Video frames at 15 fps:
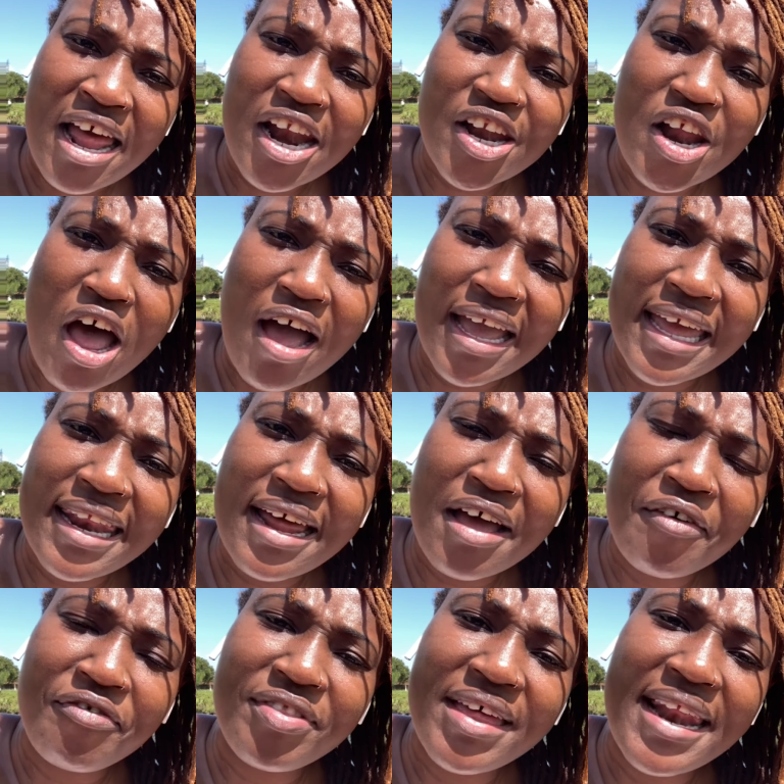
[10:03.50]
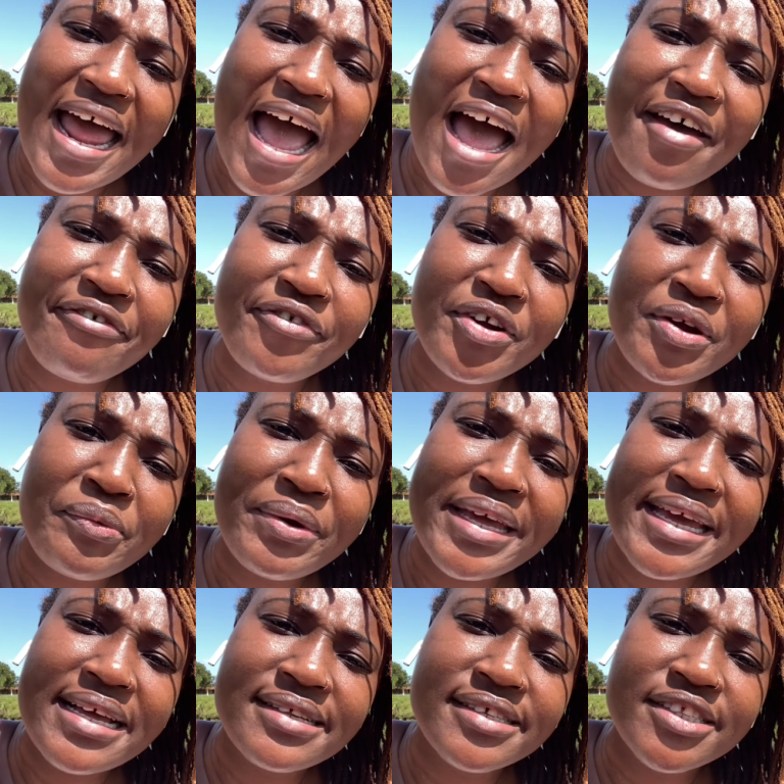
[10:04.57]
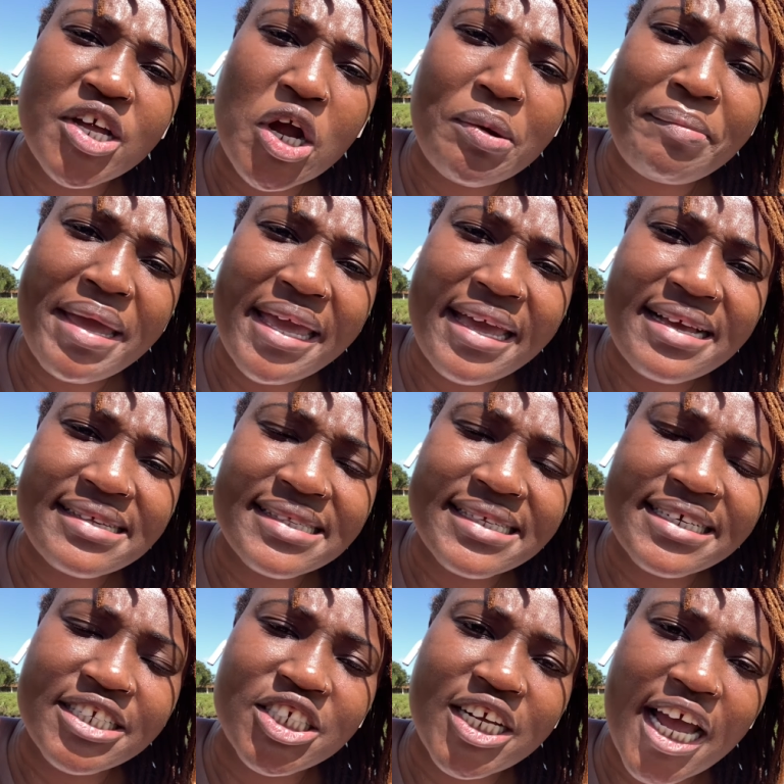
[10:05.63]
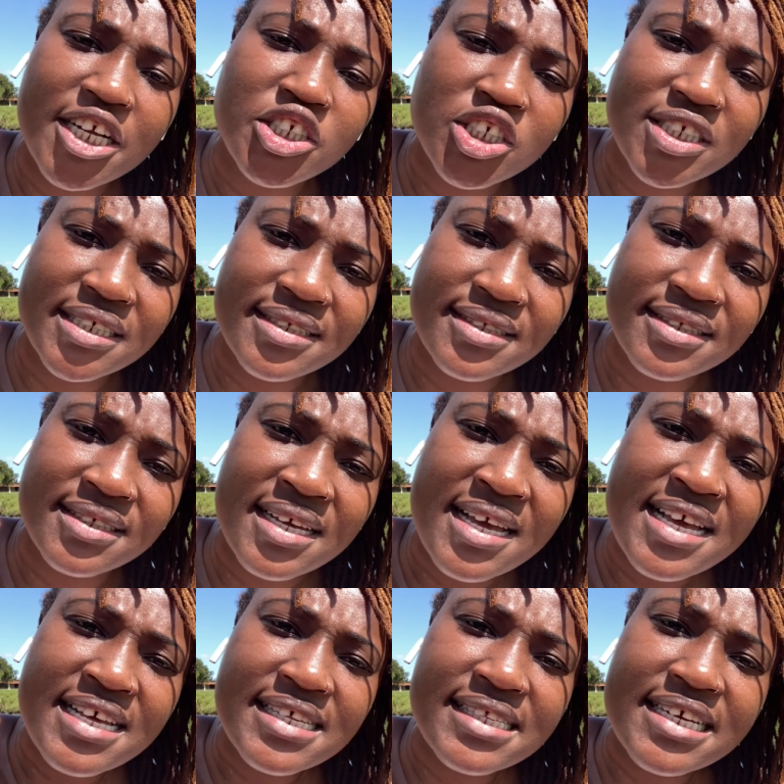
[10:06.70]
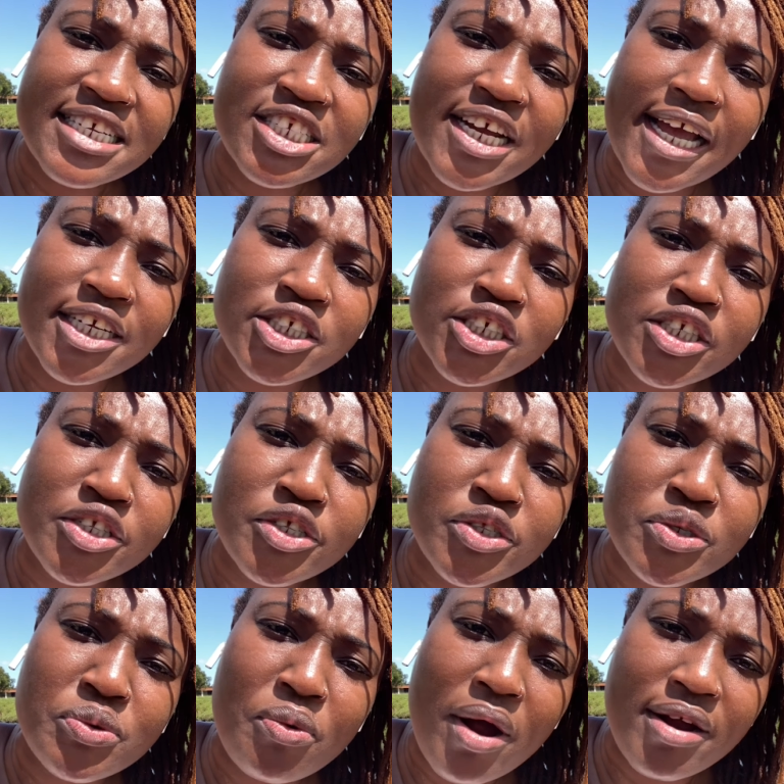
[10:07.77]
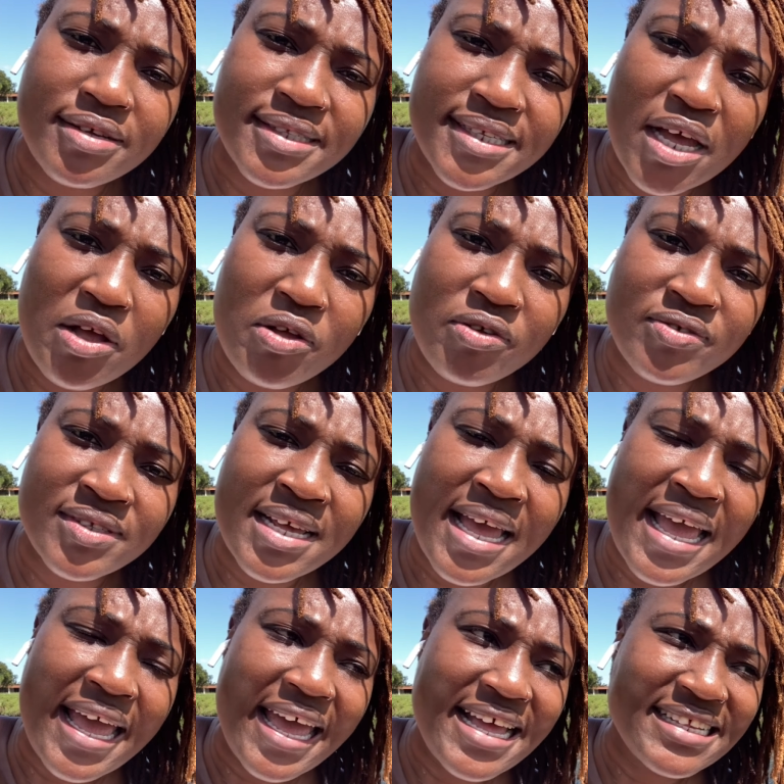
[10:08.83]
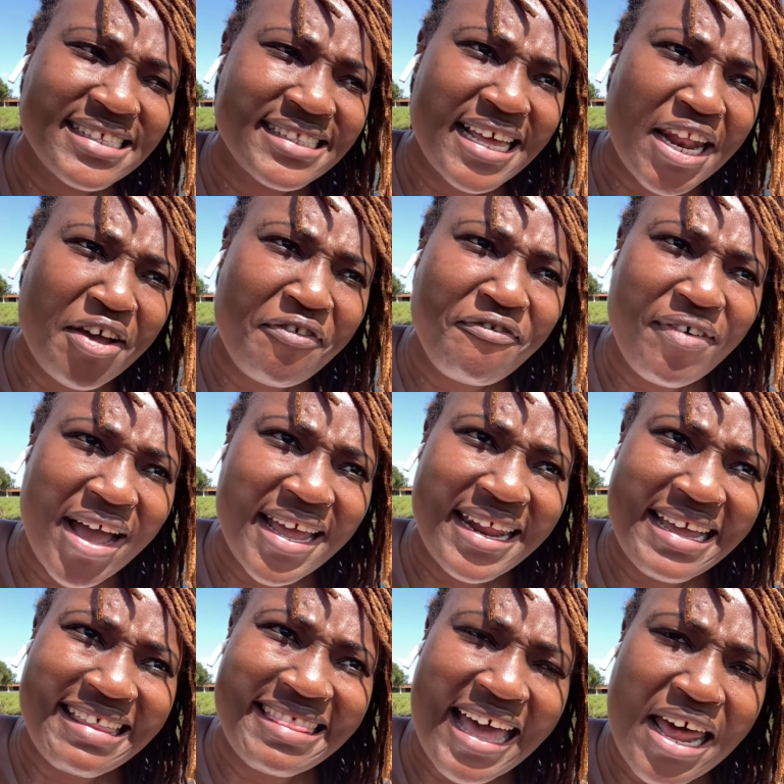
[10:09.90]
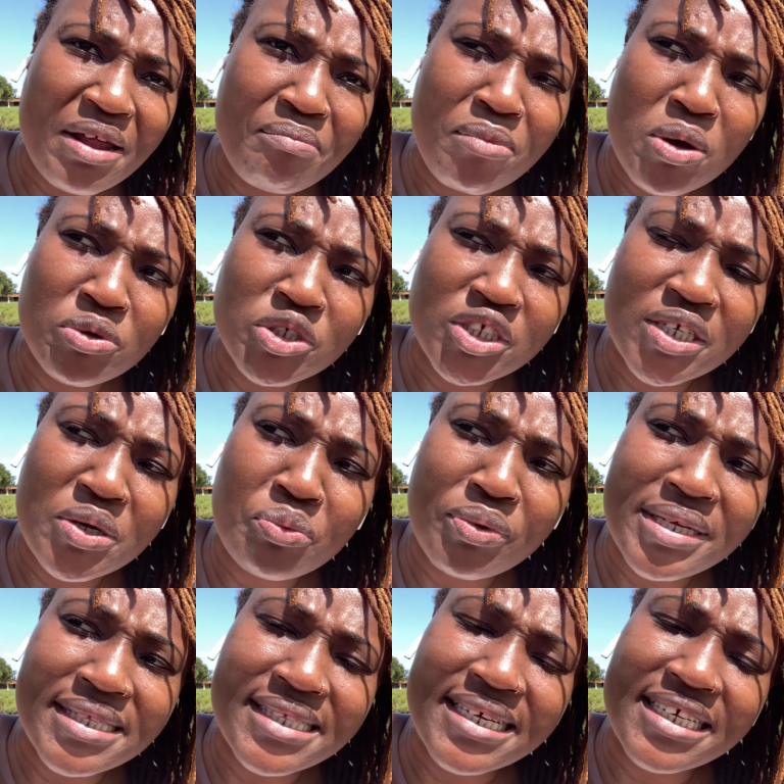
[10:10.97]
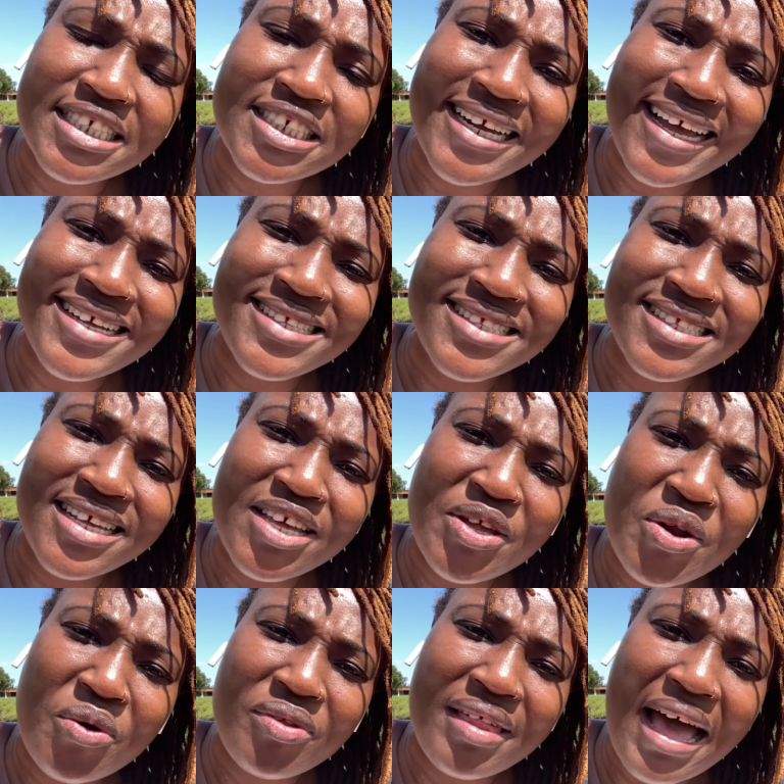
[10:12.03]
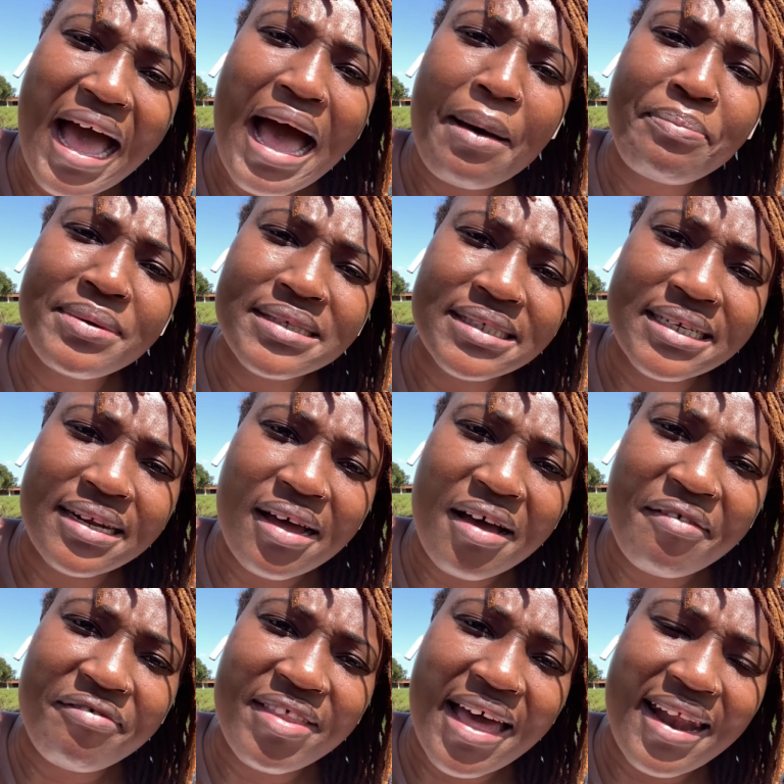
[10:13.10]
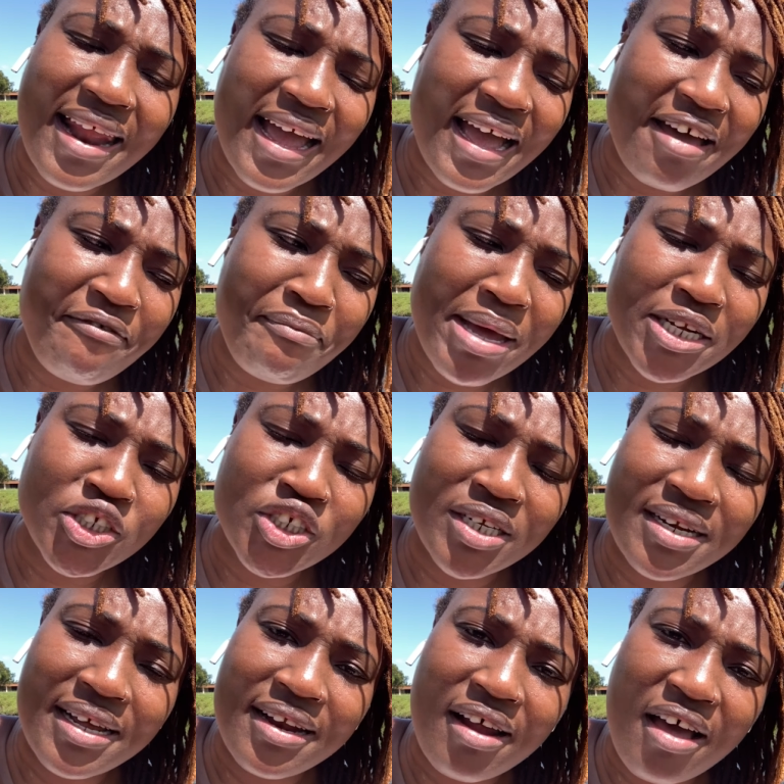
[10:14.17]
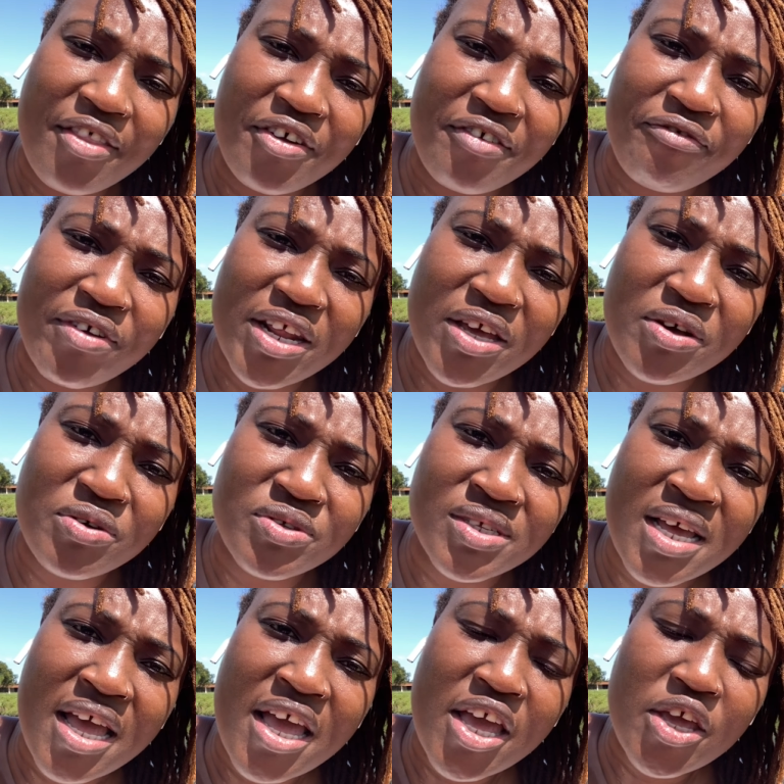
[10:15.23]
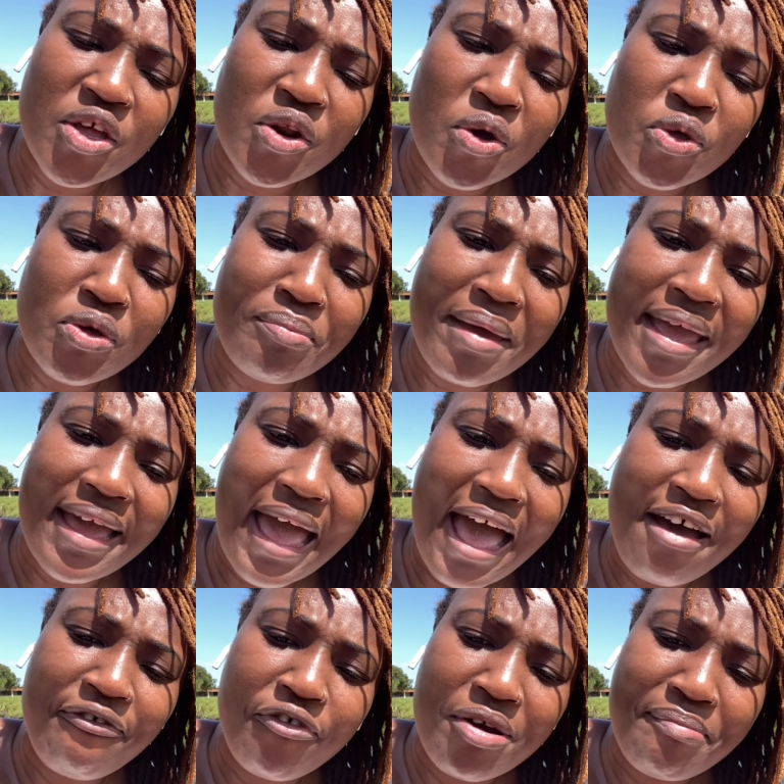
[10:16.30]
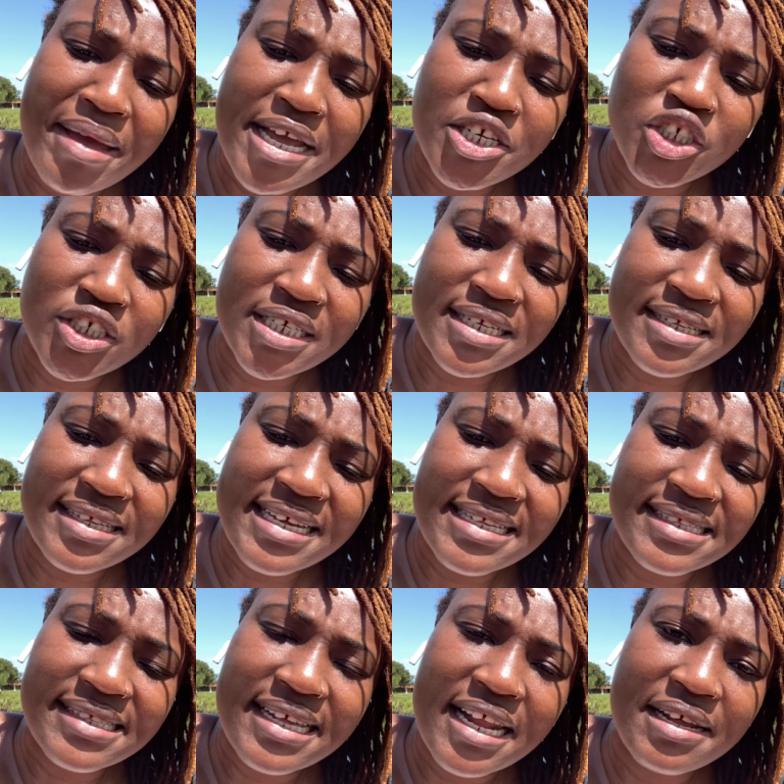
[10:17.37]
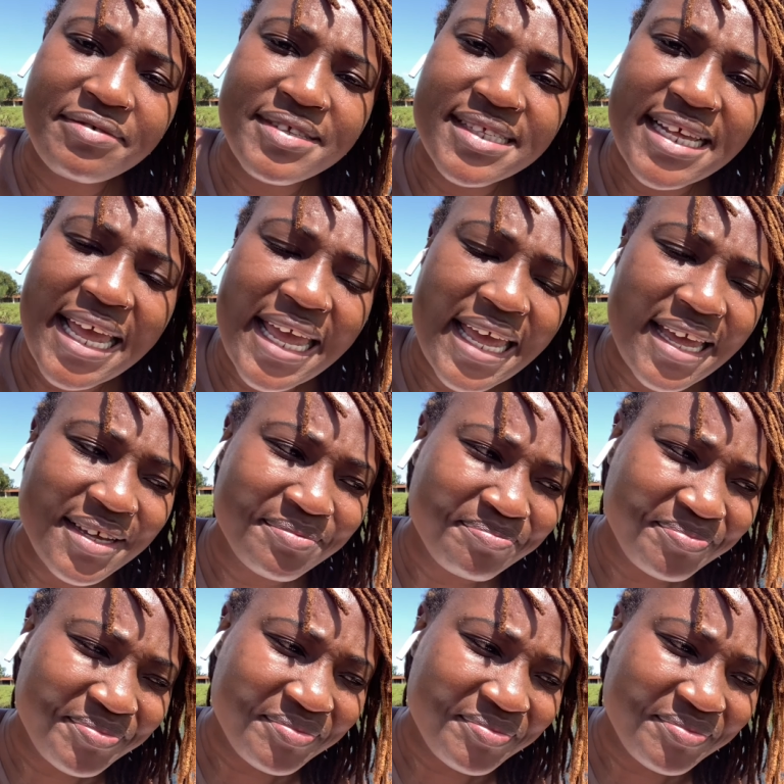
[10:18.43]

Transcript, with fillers: long enough then after we can start making suggestions suggestions to ourselves instead of fighting that emotion we suggest you know the opposite of that like i've mentioned in other videos you know you make affirmation instead of saying